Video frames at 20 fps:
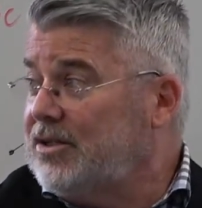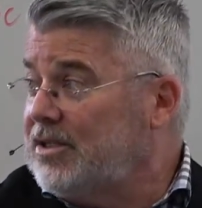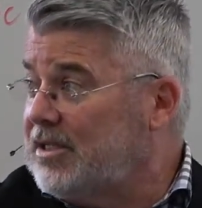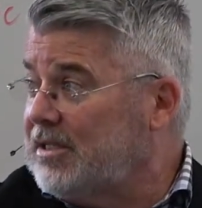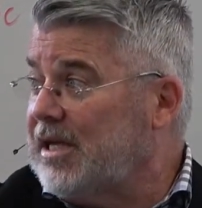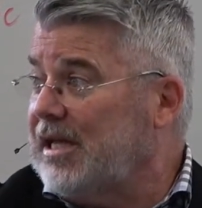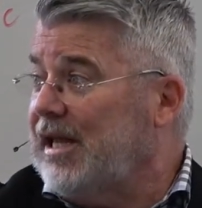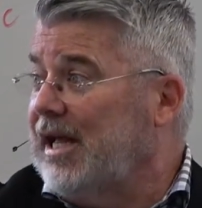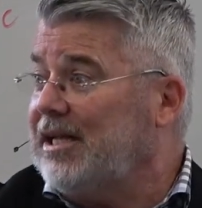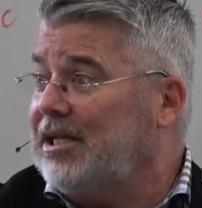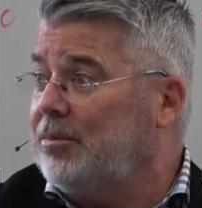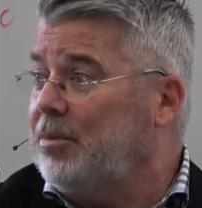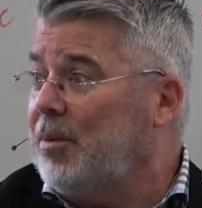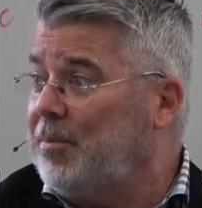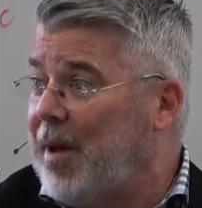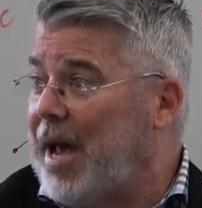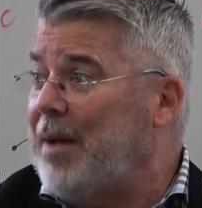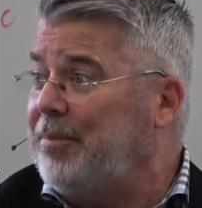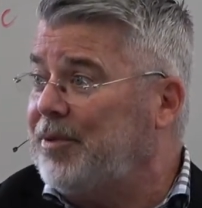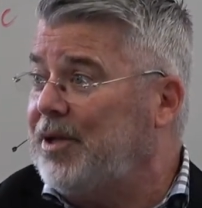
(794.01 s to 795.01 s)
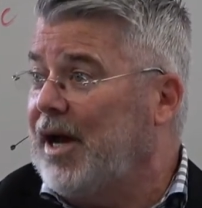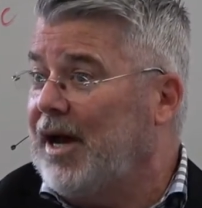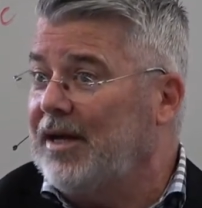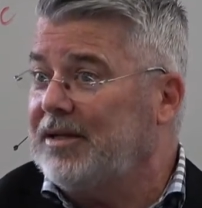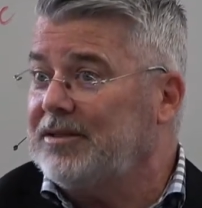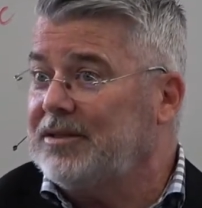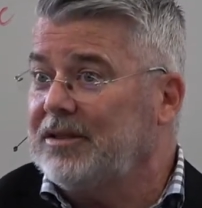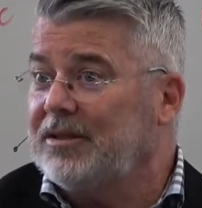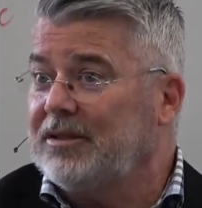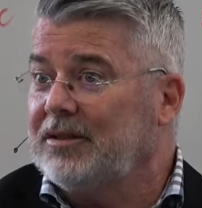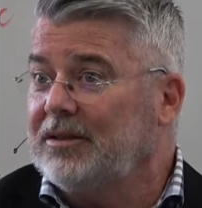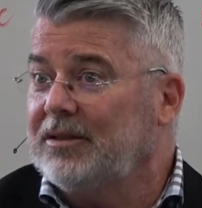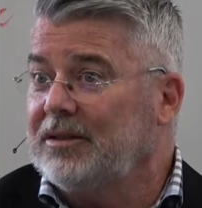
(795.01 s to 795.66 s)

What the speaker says: says, I'd like to be baptized.